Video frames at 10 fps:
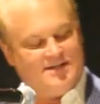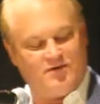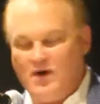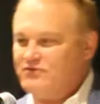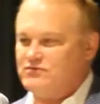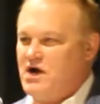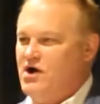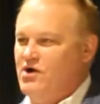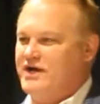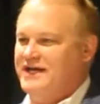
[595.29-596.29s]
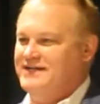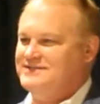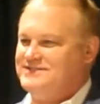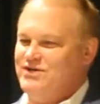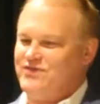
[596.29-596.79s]
that went rogue
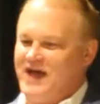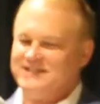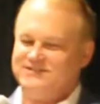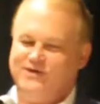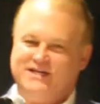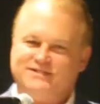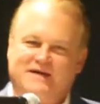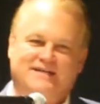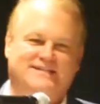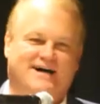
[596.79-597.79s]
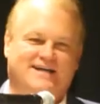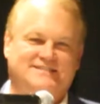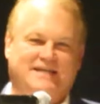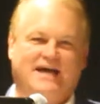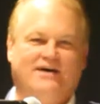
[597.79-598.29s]
in 2001, A Space Odyssey.